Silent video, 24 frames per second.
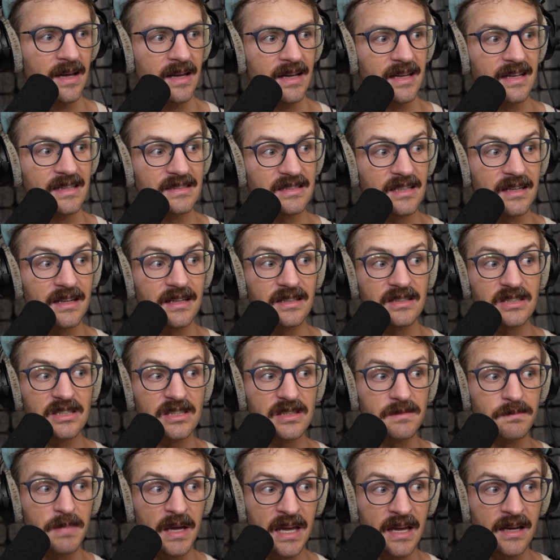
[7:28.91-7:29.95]
is an
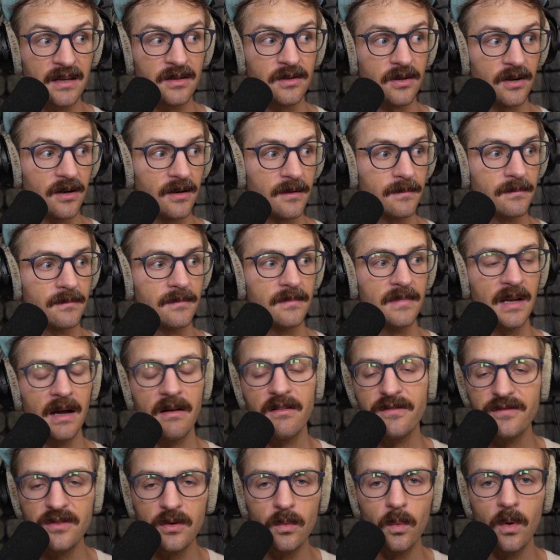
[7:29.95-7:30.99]
expander. Now,
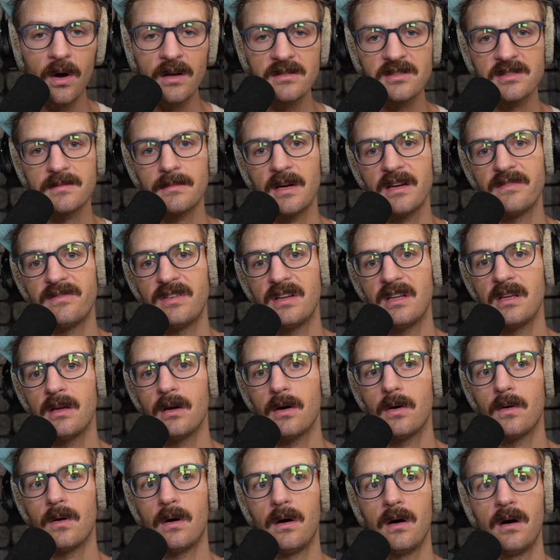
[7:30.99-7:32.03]
if you watched my
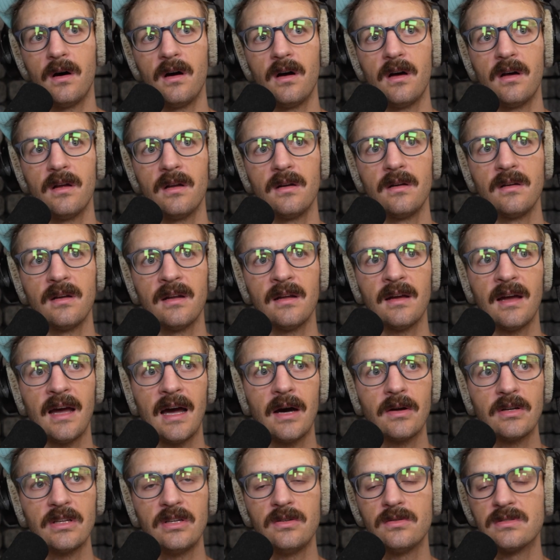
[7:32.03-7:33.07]
video on
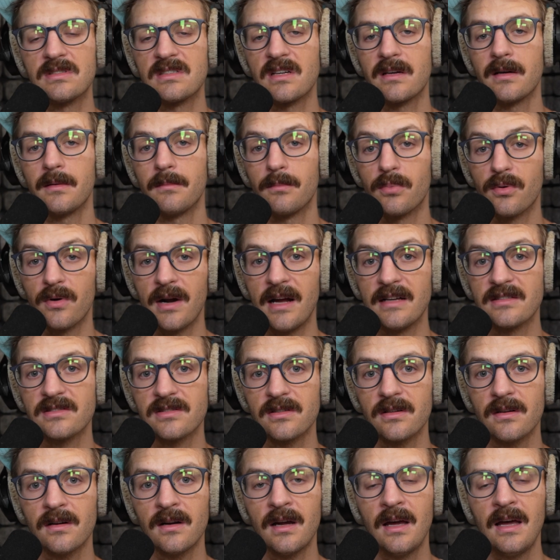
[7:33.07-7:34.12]
how to use a
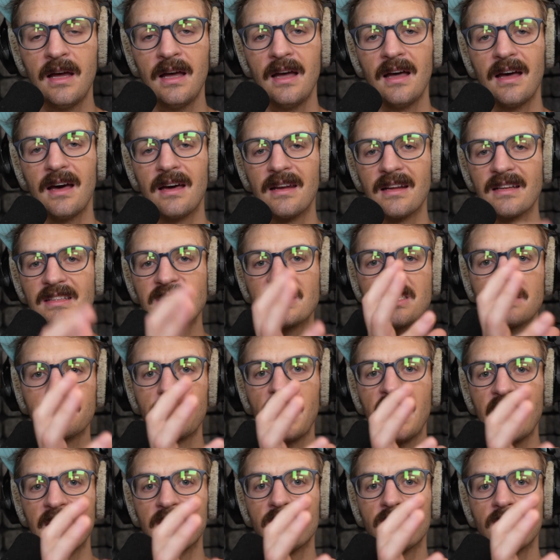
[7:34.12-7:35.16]
compressor, an
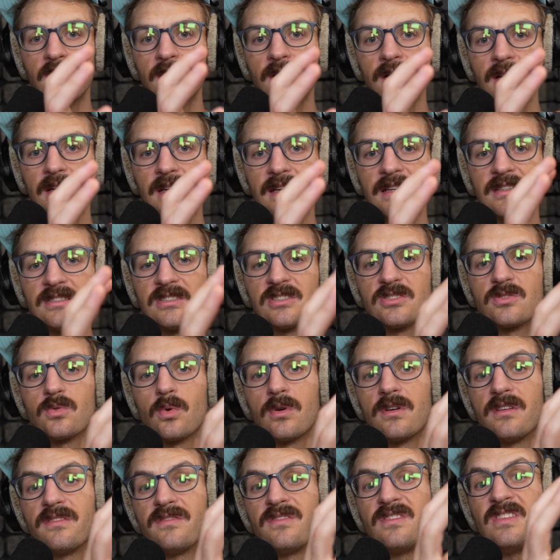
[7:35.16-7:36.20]
expander is
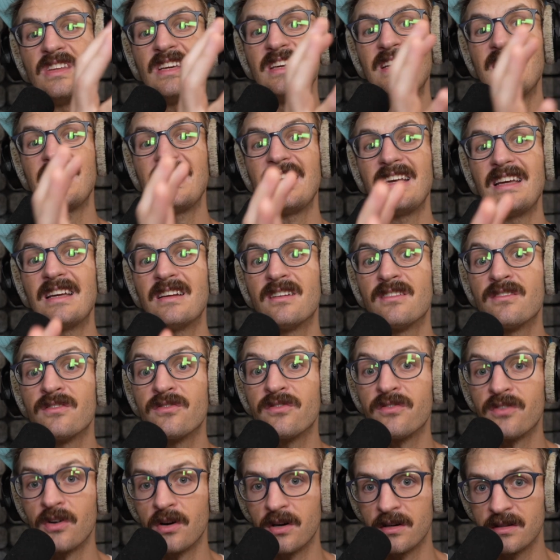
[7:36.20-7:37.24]
sort of the
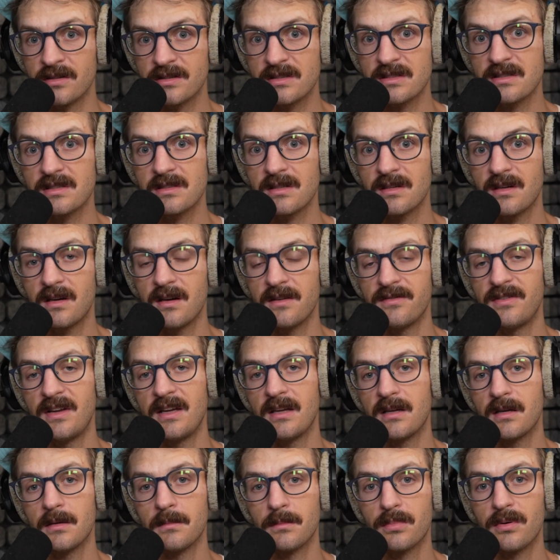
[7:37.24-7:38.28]
inverse of
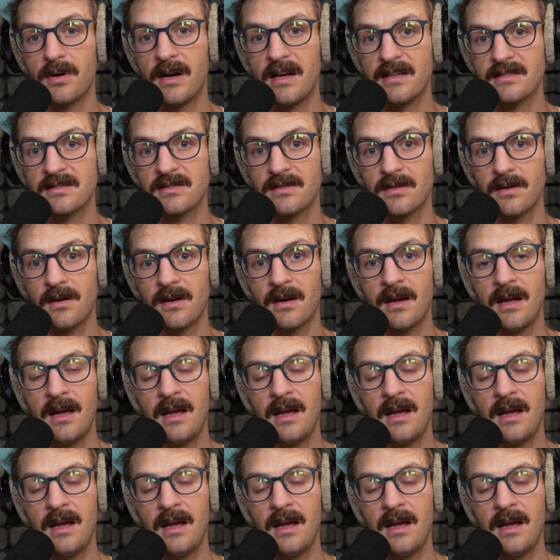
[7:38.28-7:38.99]
a compressor.